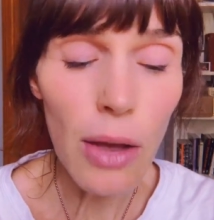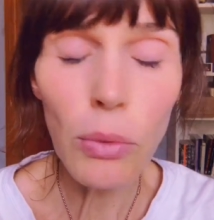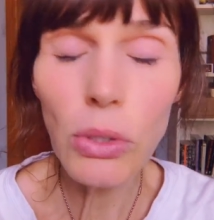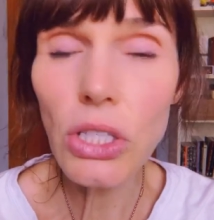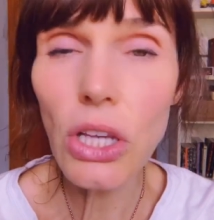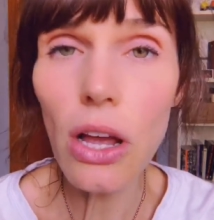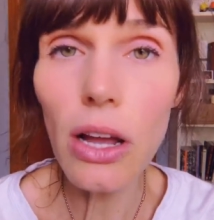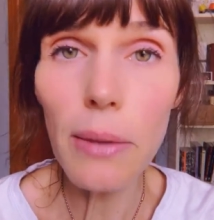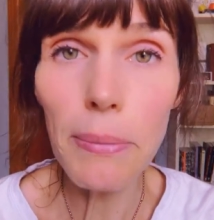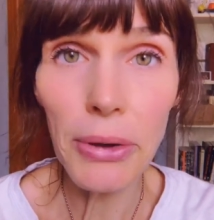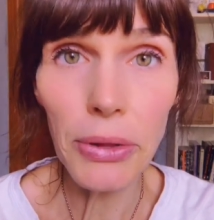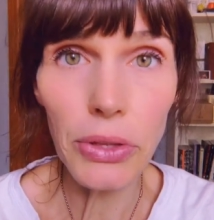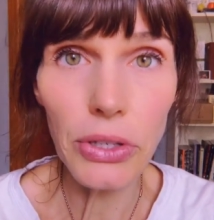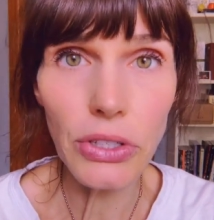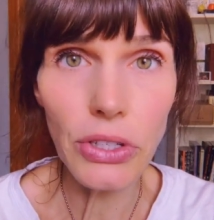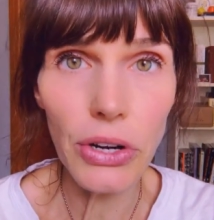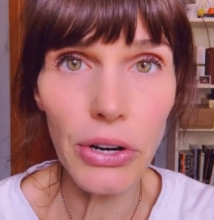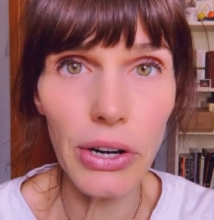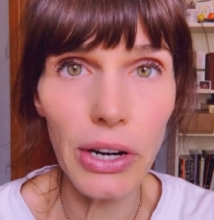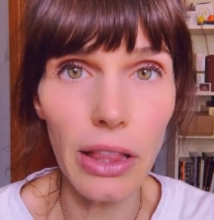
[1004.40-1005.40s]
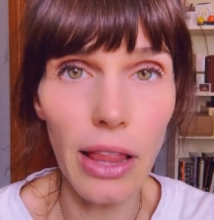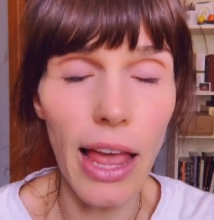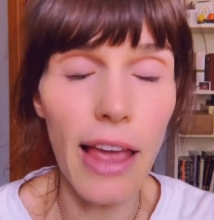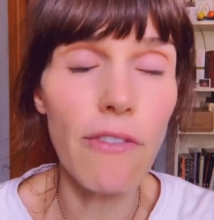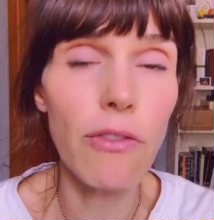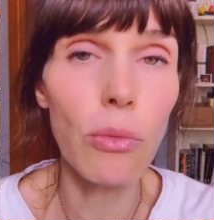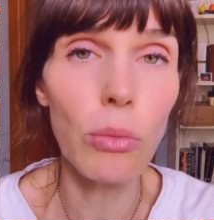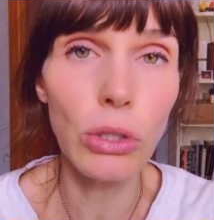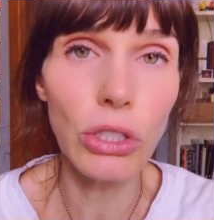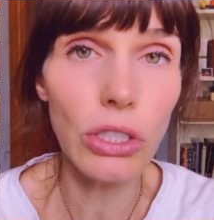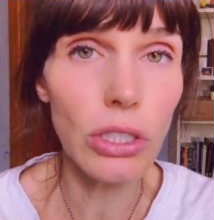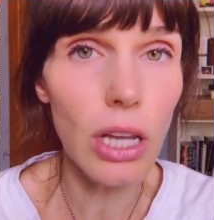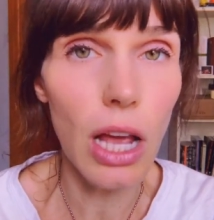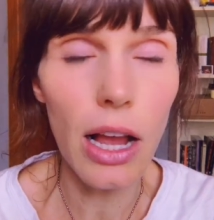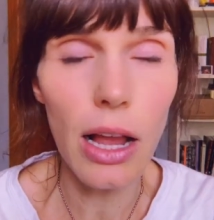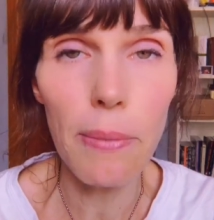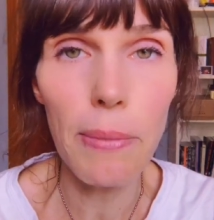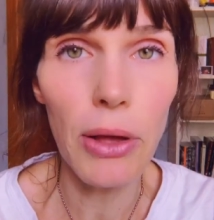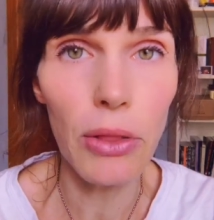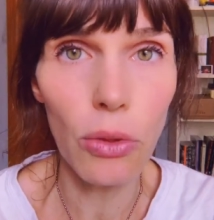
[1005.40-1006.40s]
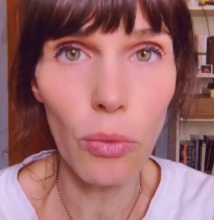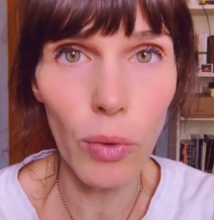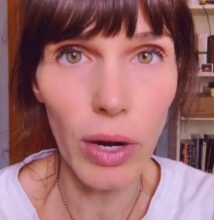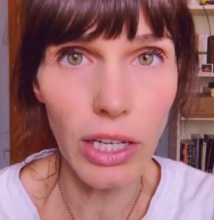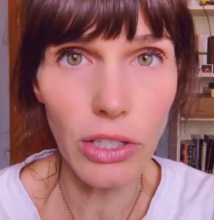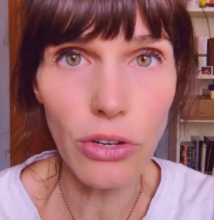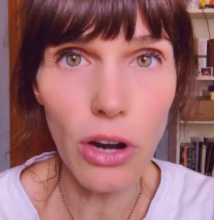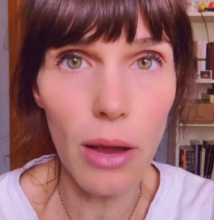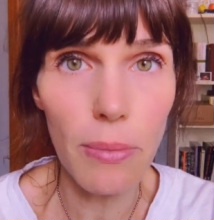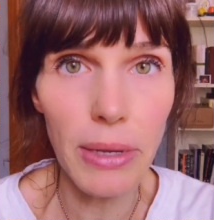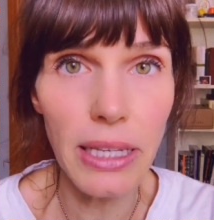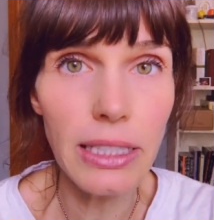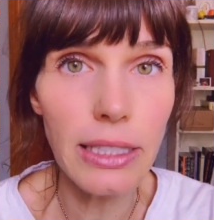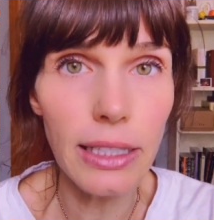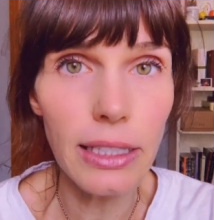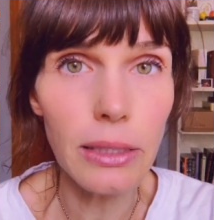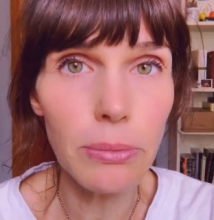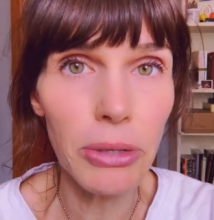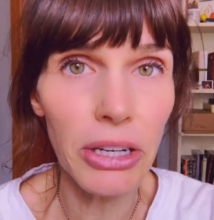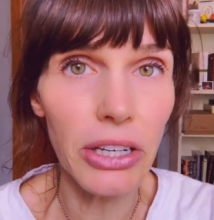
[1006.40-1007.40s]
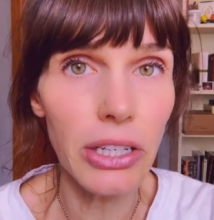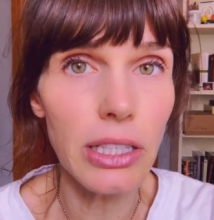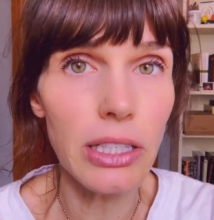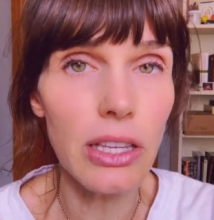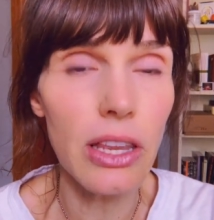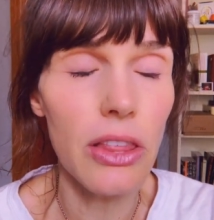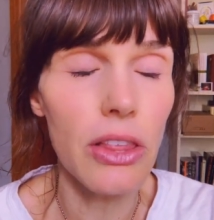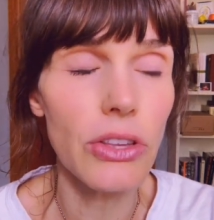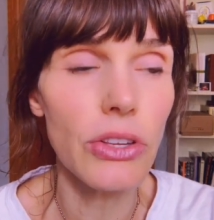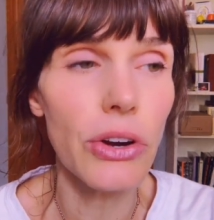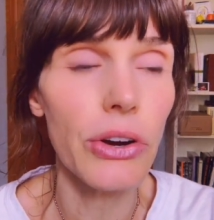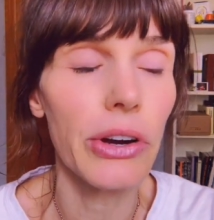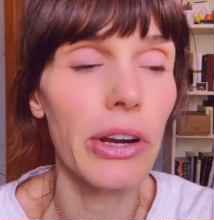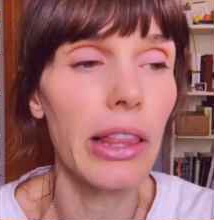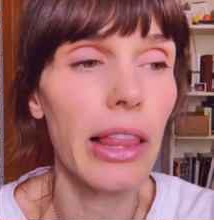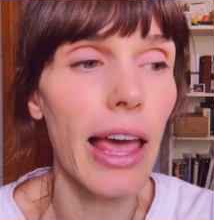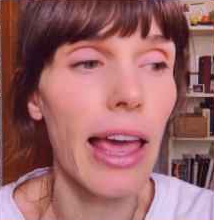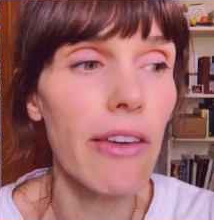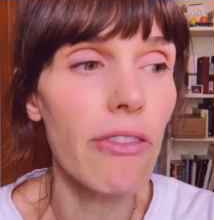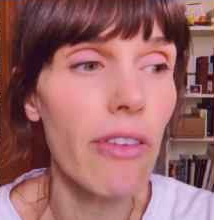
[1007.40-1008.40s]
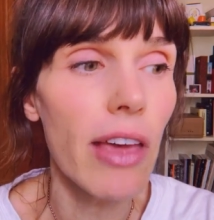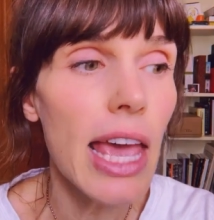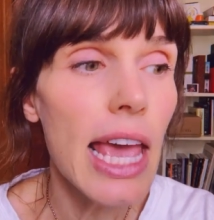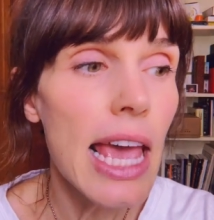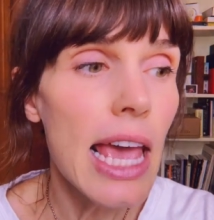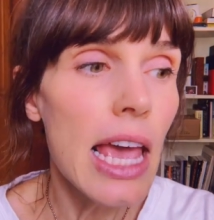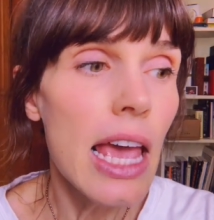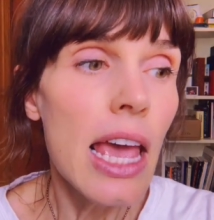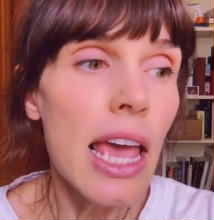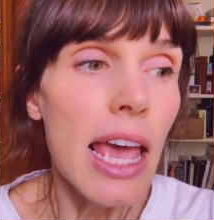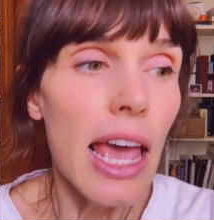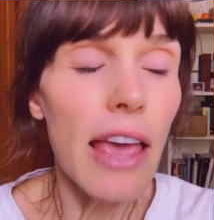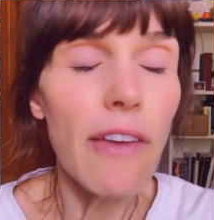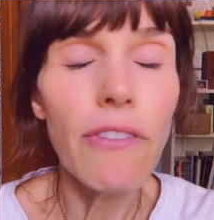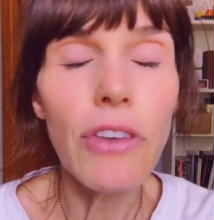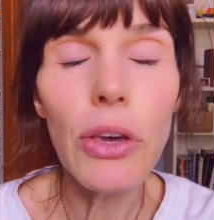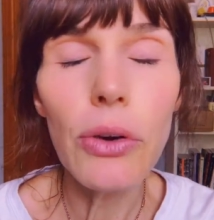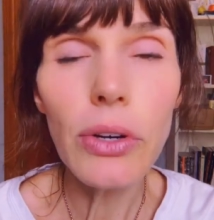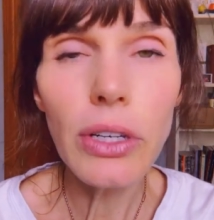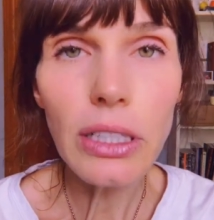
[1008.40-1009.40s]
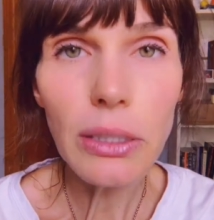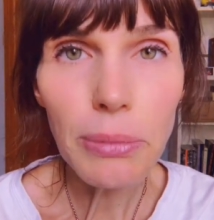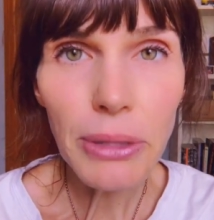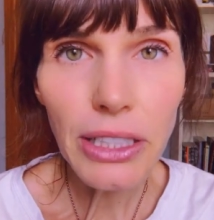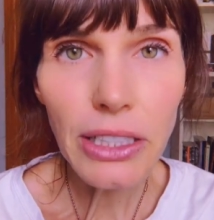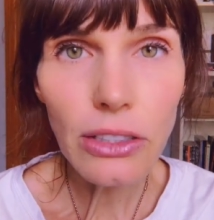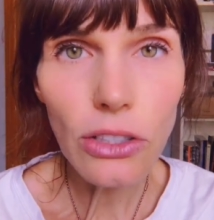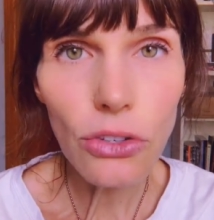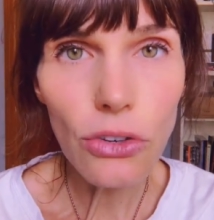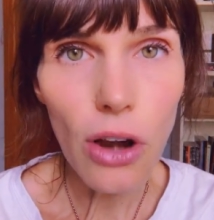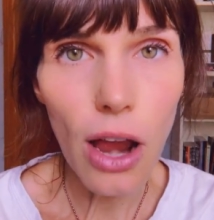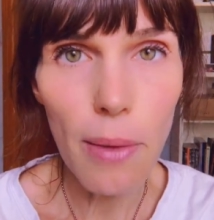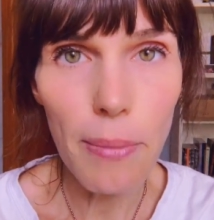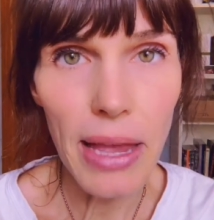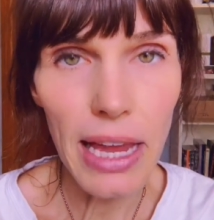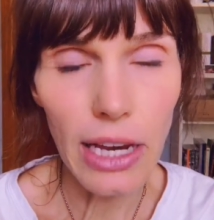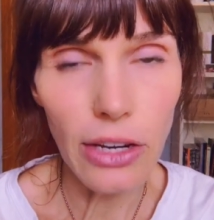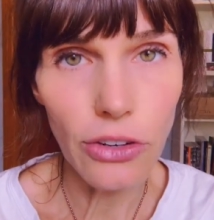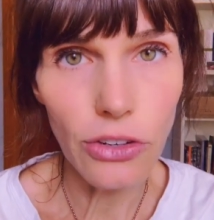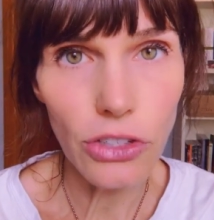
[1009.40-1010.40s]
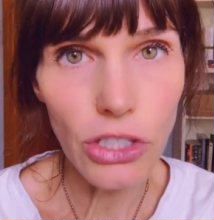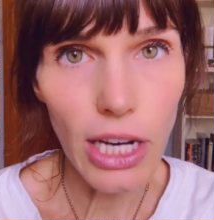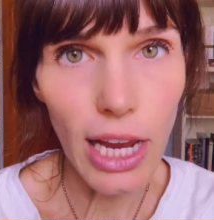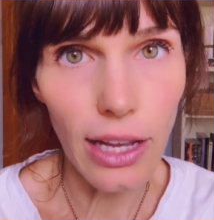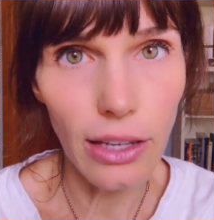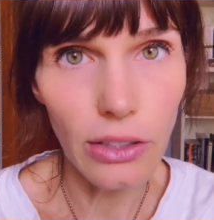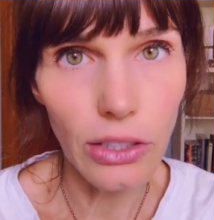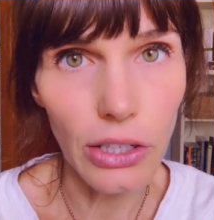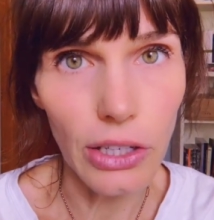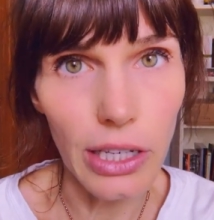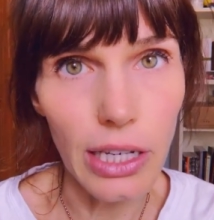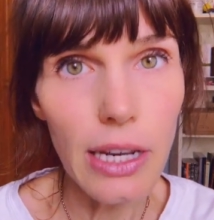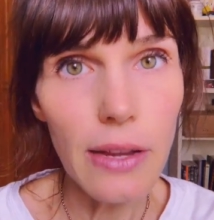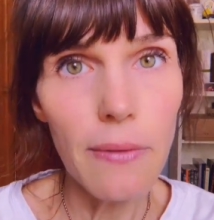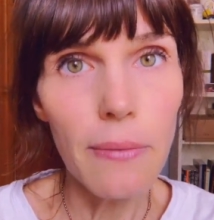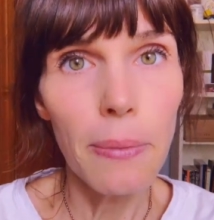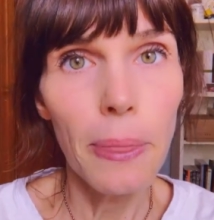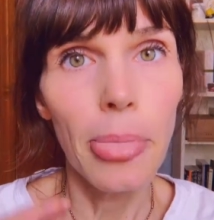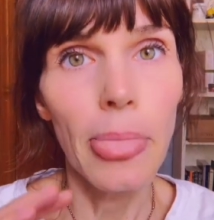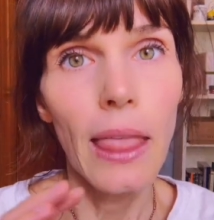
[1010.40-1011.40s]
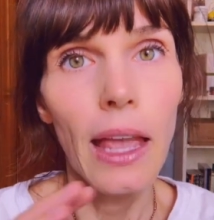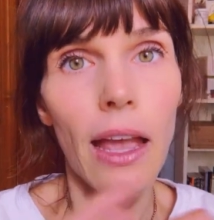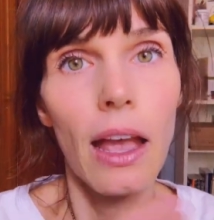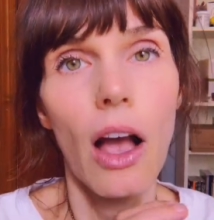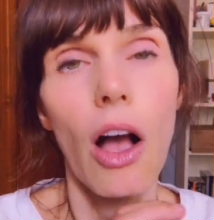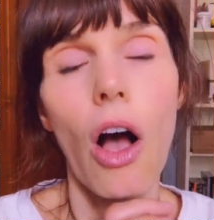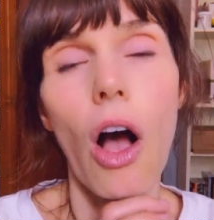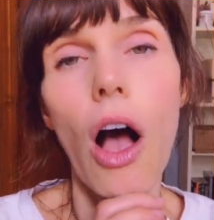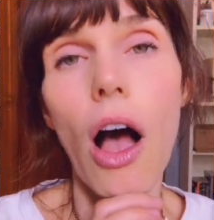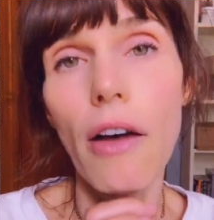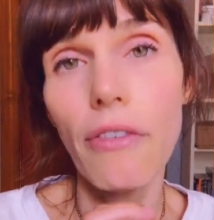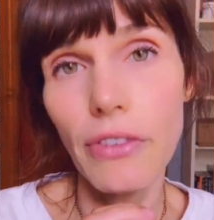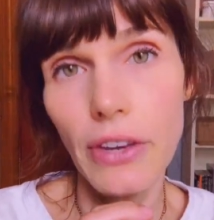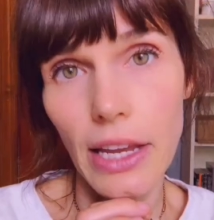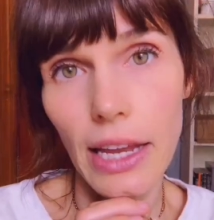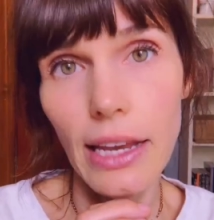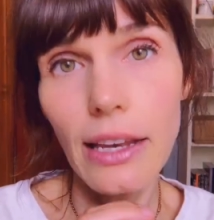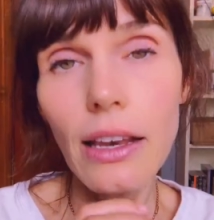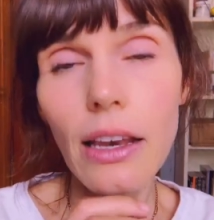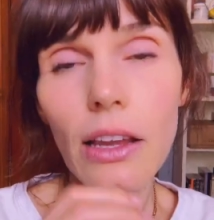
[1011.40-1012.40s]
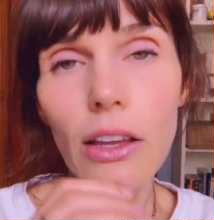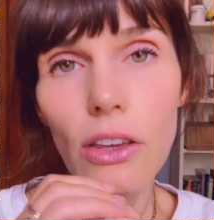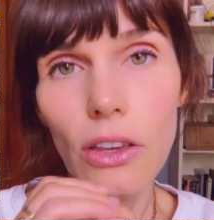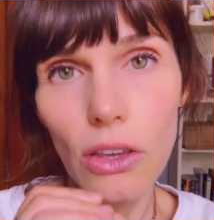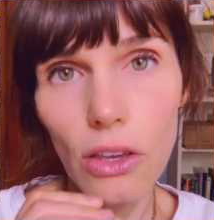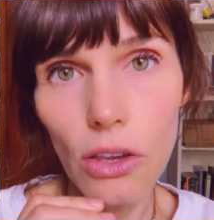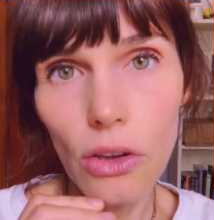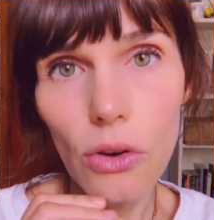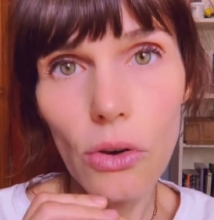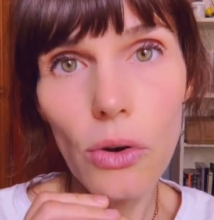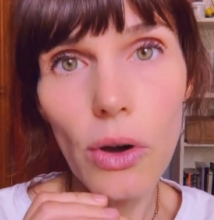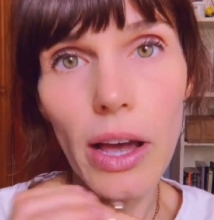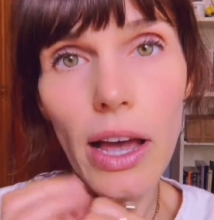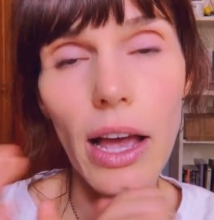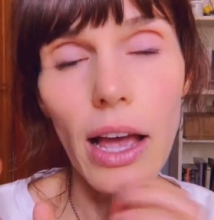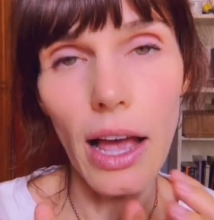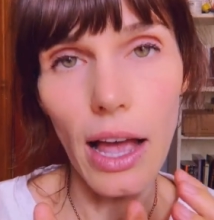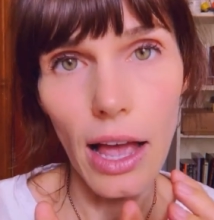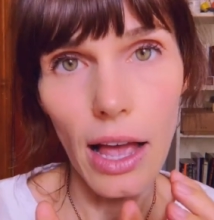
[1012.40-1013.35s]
And we'll talk about this current life, and we'll just talk about the way trauma is experienced in this current life. If you experience a trauma in your childhood, often you